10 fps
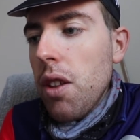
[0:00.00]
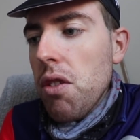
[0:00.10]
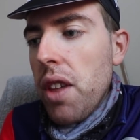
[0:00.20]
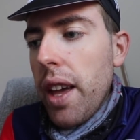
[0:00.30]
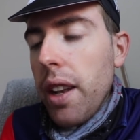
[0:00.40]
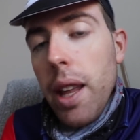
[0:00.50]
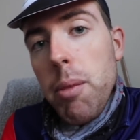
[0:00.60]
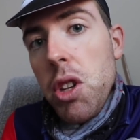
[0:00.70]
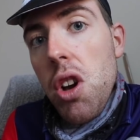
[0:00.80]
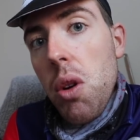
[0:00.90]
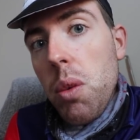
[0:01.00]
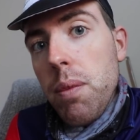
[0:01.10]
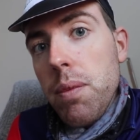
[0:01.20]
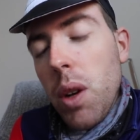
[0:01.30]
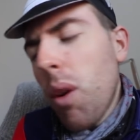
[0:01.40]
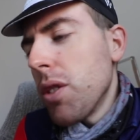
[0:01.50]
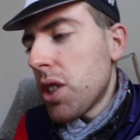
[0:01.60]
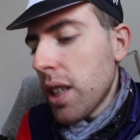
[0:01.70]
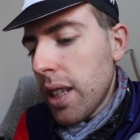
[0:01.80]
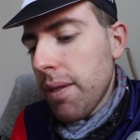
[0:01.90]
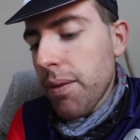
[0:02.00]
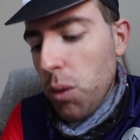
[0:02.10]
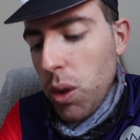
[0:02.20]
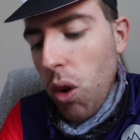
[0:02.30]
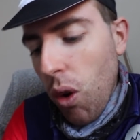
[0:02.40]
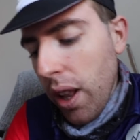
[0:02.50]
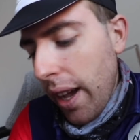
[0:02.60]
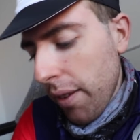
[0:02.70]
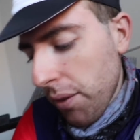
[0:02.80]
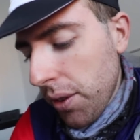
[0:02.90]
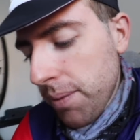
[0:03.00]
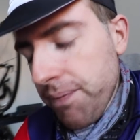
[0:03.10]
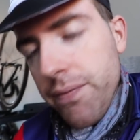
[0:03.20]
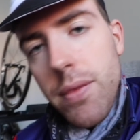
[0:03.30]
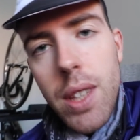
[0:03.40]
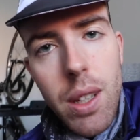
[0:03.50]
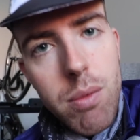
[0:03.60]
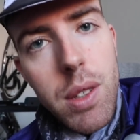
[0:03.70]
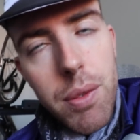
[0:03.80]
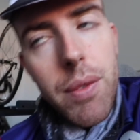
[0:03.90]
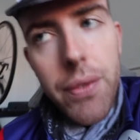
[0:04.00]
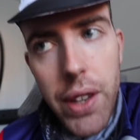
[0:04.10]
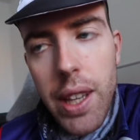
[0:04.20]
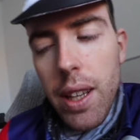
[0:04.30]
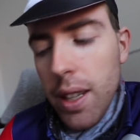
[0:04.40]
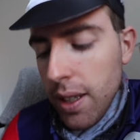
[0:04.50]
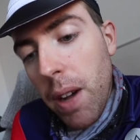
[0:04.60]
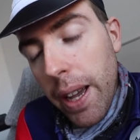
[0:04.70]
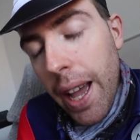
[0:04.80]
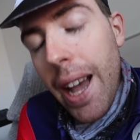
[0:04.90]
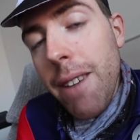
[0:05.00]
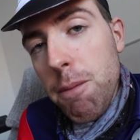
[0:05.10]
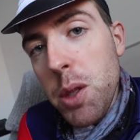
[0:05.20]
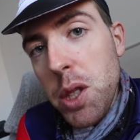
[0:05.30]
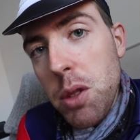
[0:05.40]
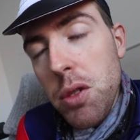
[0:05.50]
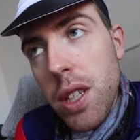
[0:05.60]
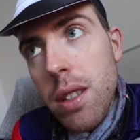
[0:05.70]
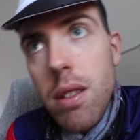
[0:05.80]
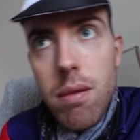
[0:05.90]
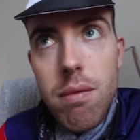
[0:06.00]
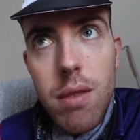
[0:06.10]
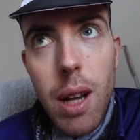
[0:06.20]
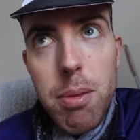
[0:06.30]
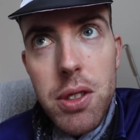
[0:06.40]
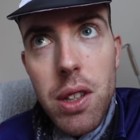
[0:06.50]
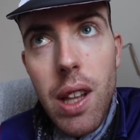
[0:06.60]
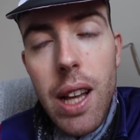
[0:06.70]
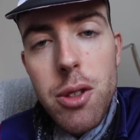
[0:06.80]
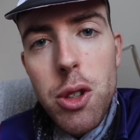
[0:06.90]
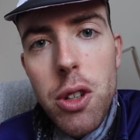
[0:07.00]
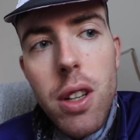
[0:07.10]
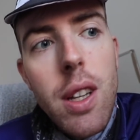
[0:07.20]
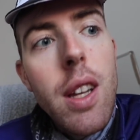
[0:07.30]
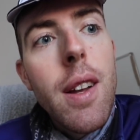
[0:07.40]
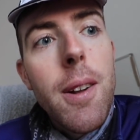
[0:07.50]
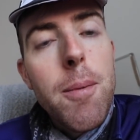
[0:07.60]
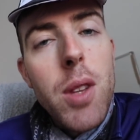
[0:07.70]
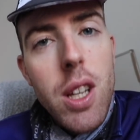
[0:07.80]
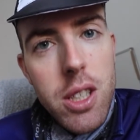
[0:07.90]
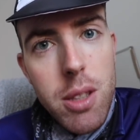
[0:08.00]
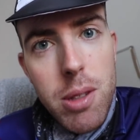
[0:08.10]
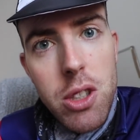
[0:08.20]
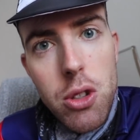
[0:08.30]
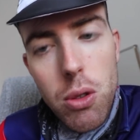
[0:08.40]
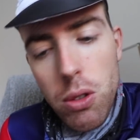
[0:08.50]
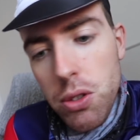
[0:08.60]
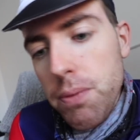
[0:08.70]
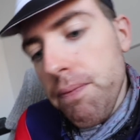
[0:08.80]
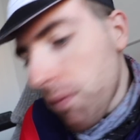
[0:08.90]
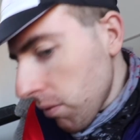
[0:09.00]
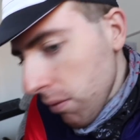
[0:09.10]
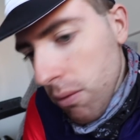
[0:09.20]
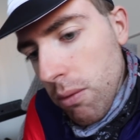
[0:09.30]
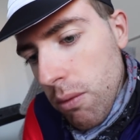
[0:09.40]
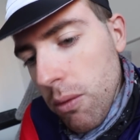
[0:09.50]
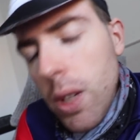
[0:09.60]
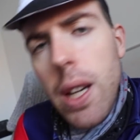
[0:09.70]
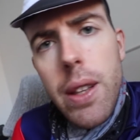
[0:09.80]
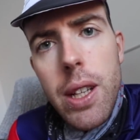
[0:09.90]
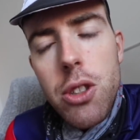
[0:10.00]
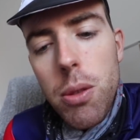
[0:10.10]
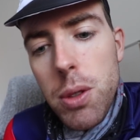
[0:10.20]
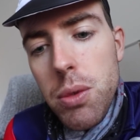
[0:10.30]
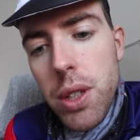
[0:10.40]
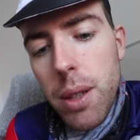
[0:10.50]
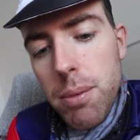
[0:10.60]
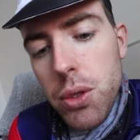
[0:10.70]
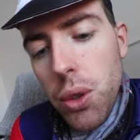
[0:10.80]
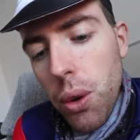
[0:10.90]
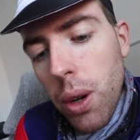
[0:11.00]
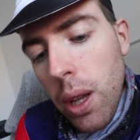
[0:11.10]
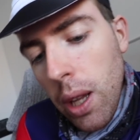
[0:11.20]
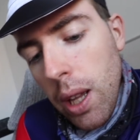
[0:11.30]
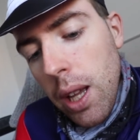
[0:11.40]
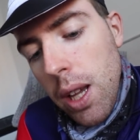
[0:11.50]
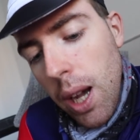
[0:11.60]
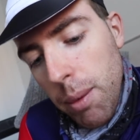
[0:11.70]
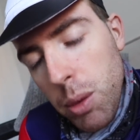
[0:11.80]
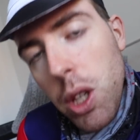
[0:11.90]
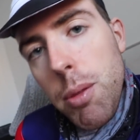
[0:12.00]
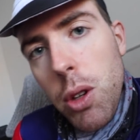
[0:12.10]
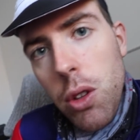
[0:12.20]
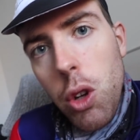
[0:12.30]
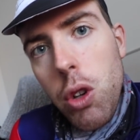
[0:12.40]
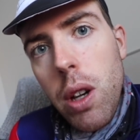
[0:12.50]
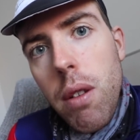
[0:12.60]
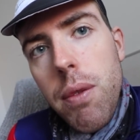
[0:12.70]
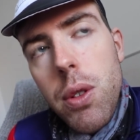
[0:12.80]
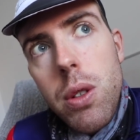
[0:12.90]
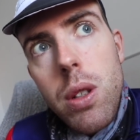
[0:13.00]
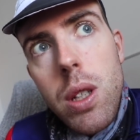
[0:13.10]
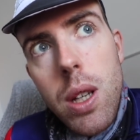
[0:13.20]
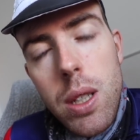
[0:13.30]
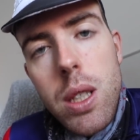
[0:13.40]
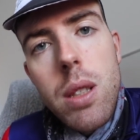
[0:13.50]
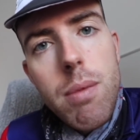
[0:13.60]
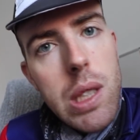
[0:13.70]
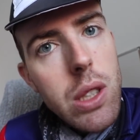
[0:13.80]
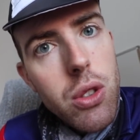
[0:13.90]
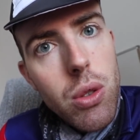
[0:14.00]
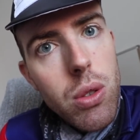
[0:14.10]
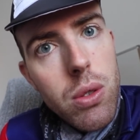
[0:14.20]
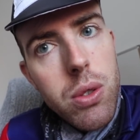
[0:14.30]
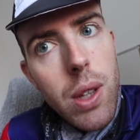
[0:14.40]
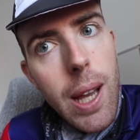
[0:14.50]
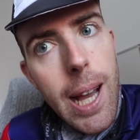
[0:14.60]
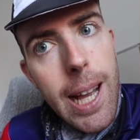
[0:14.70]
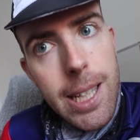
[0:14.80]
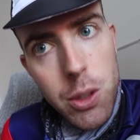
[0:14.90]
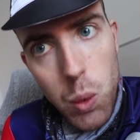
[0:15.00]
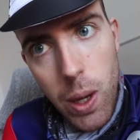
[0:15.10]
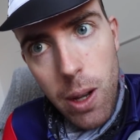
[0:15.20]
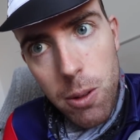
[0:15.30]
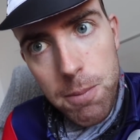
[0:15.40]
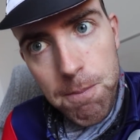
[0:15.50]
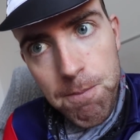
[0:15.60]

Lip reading: then let me know. Now obviously we all have, you know, different feet. I have been using, up until last year, custom insoles, and then I stopped using them. So I'm gonna be on the lookout for custom insoles as well.